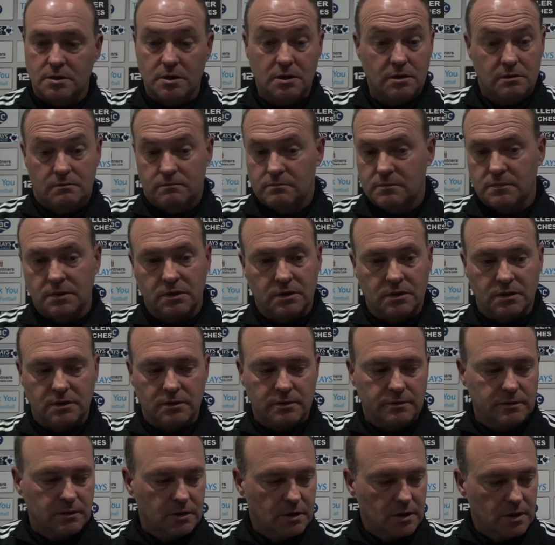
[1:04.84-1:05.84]
Yes, but we really
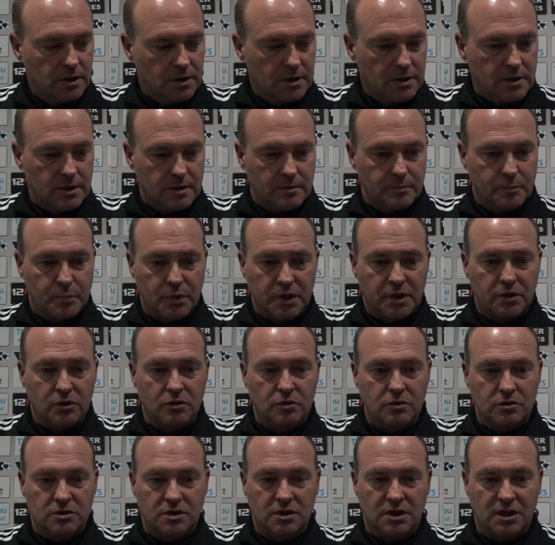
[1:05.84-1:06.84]
must do
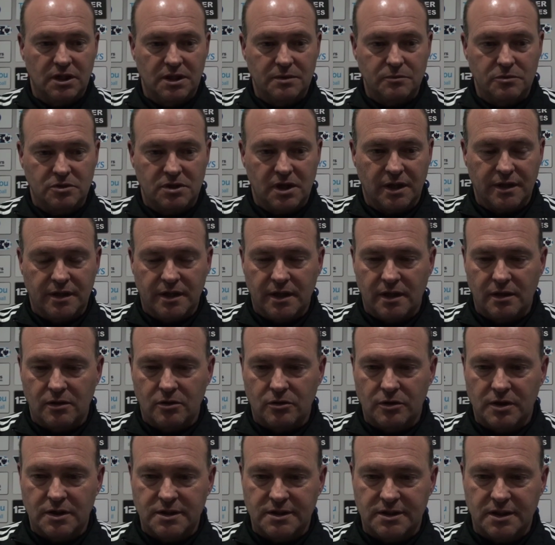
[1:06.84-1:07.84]
things right from the very
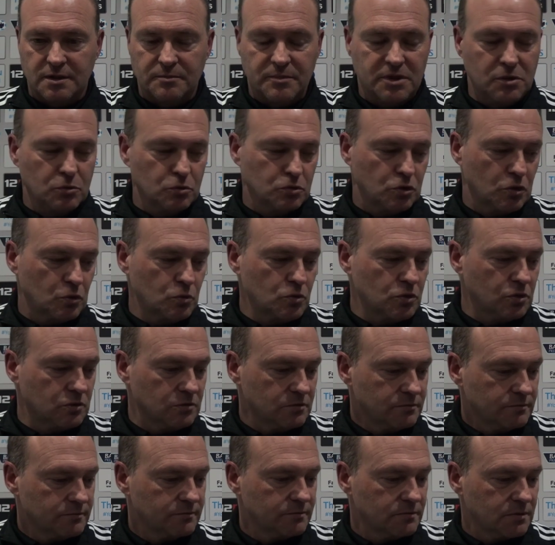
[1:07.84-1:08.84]
first minute. We cannot
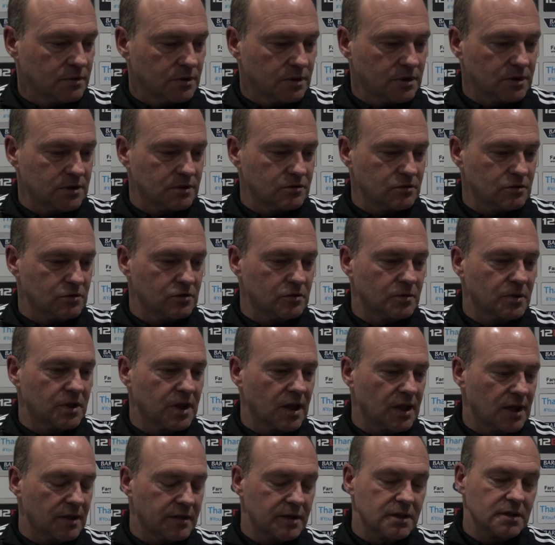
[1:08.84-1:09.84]
gift our opposition
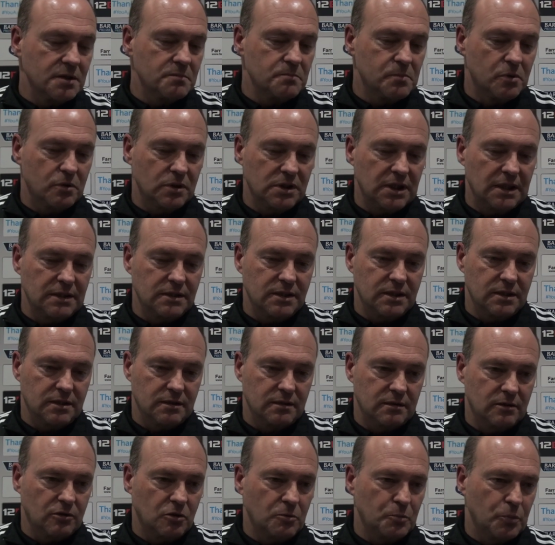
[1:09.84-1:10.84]

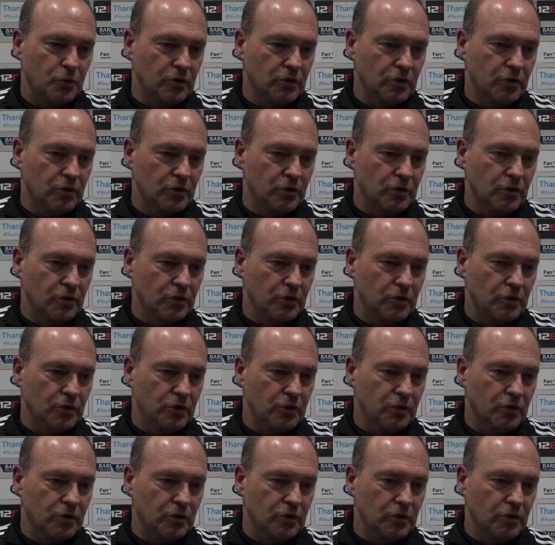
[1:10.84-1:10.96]
45